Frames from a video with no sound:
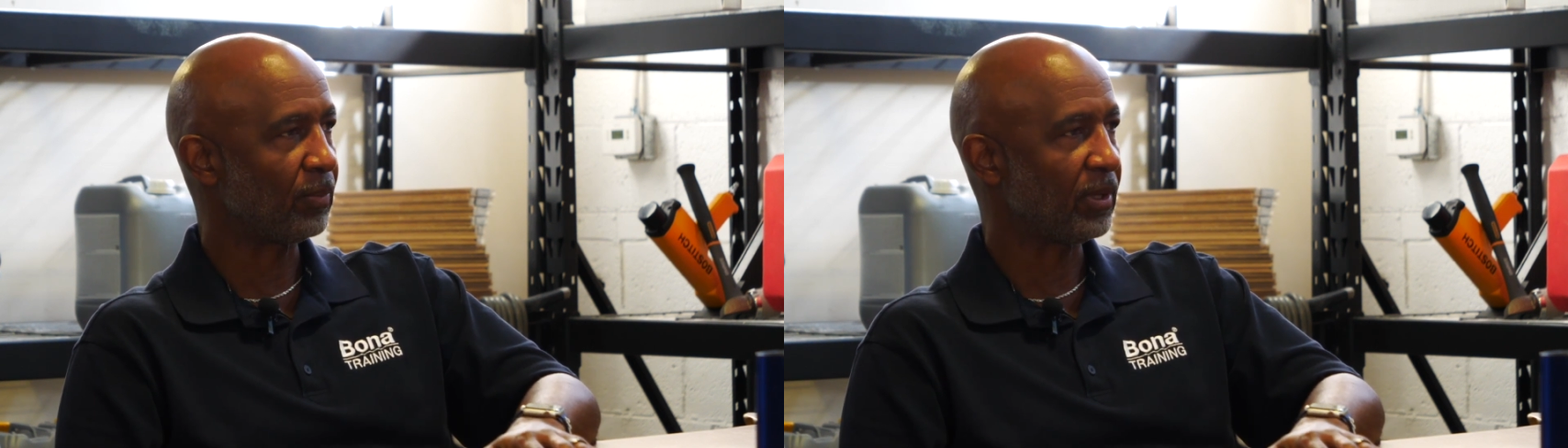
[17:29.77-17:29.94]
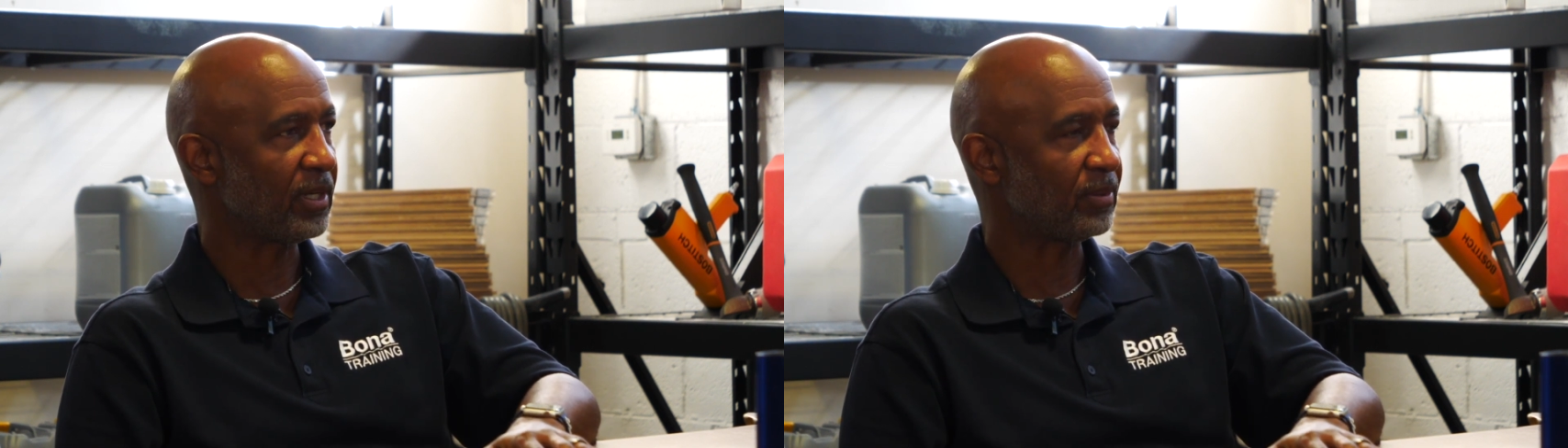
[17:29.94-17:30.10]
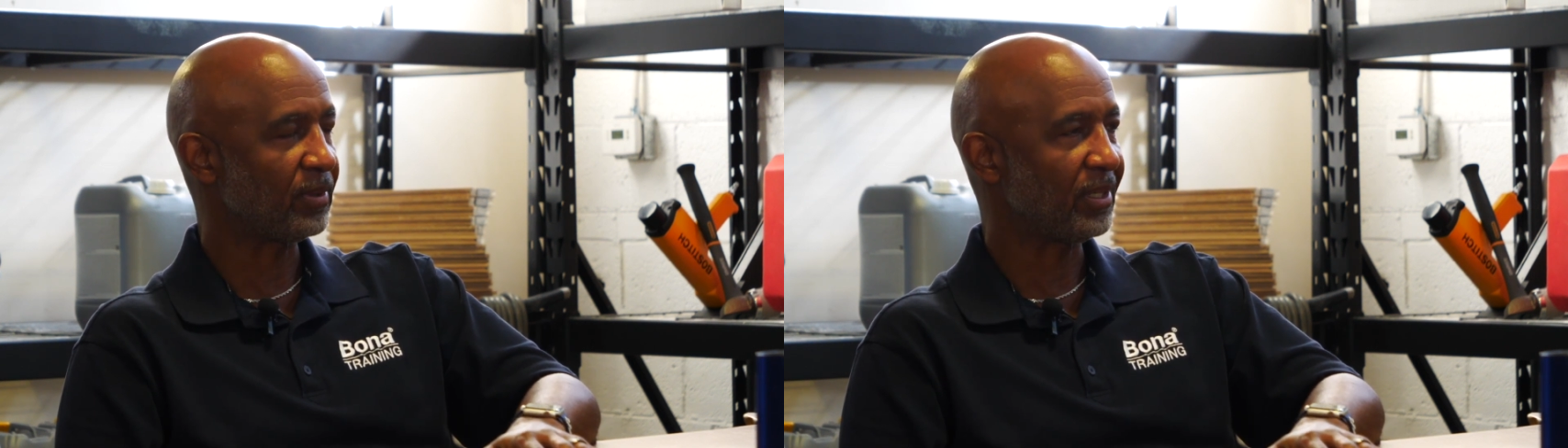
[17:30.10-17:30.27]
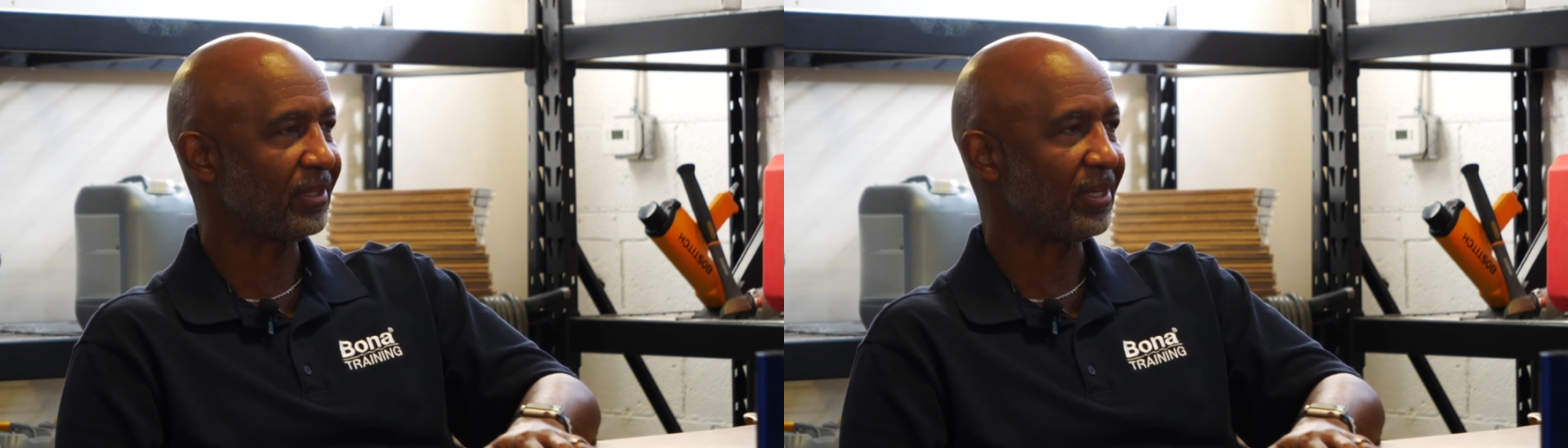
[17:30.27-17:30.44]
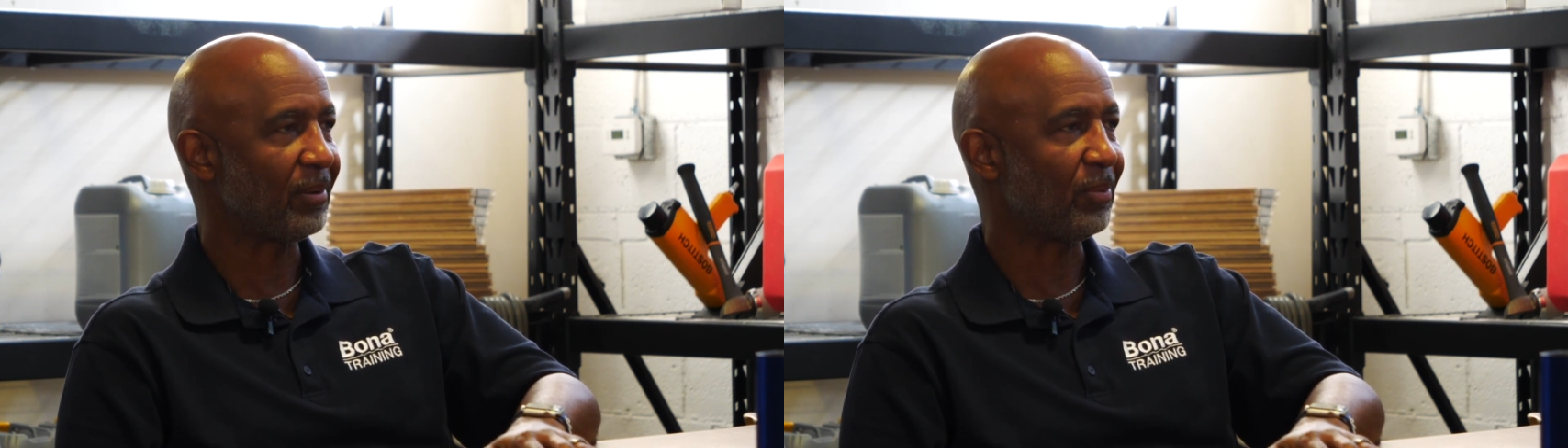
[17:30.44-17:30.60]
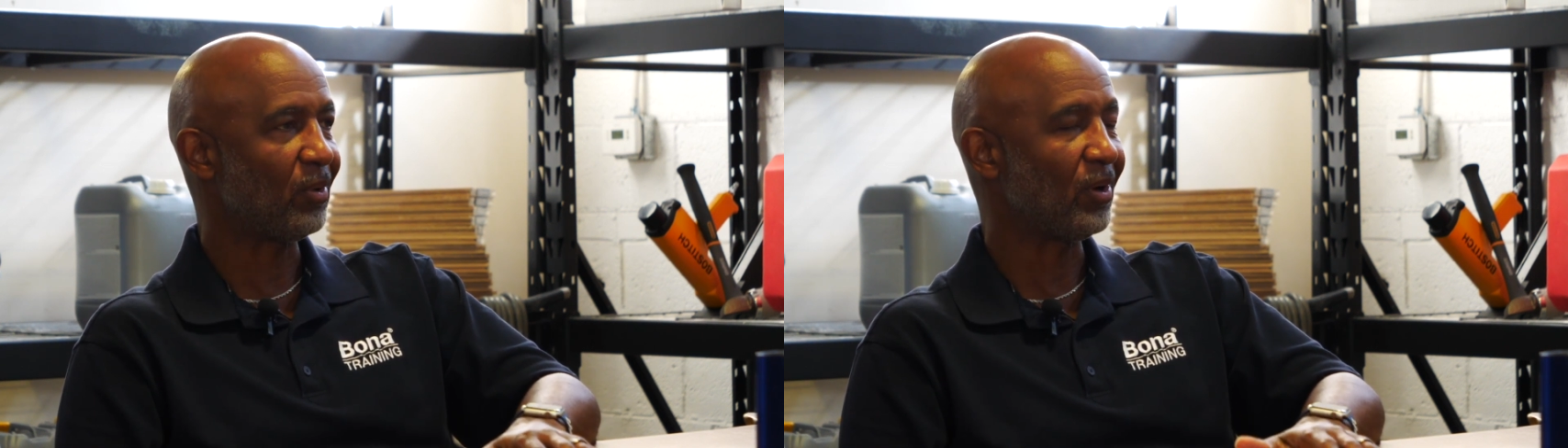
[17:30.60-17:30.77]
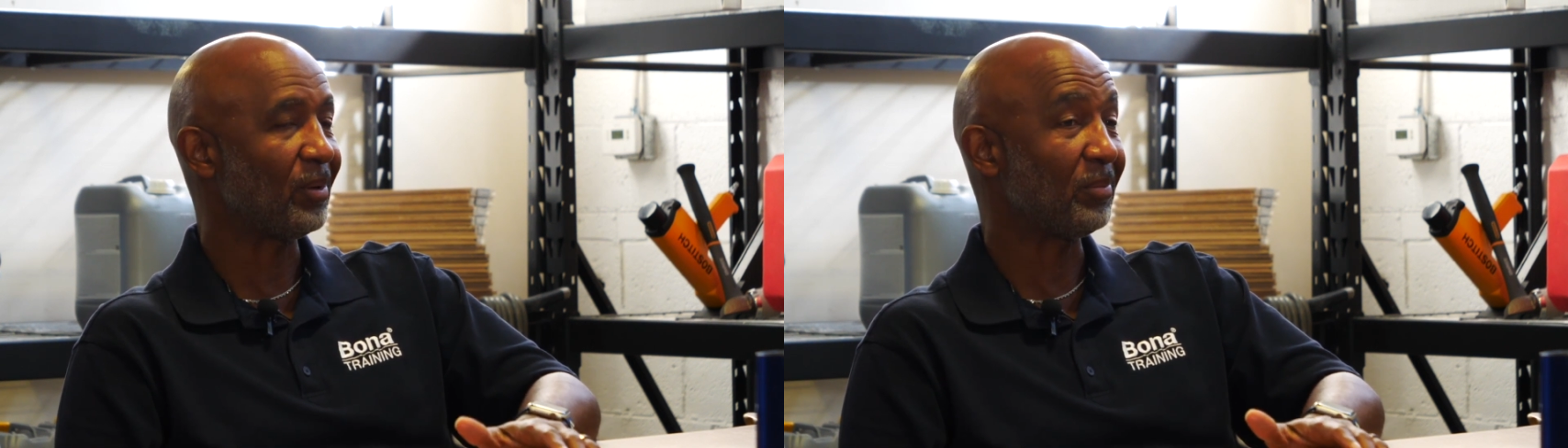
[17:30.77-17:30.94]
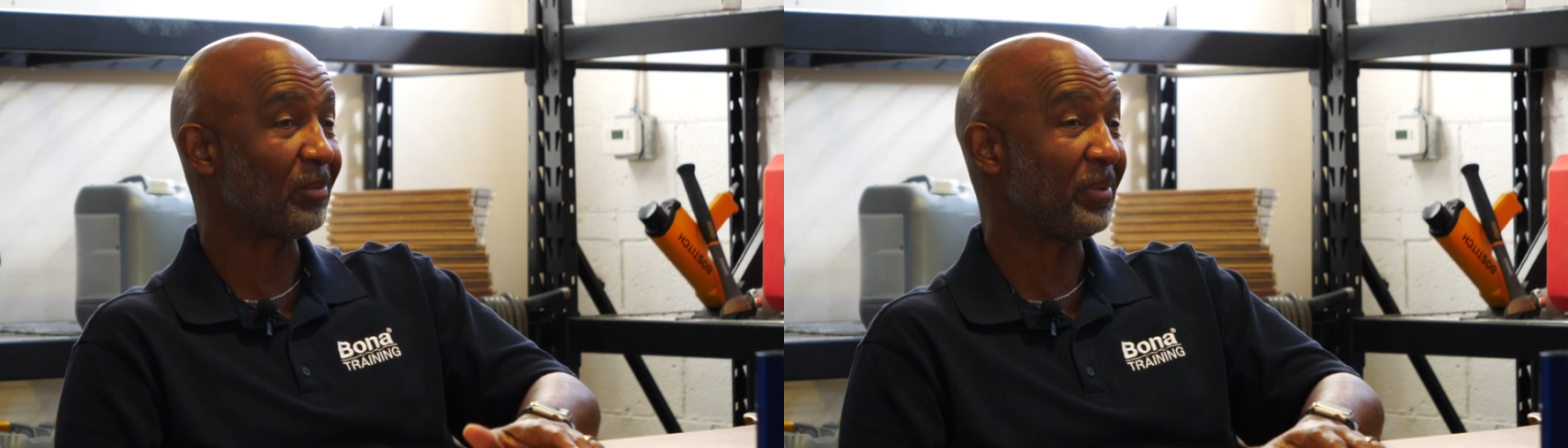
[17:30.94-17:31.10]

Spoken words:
replacement at that point.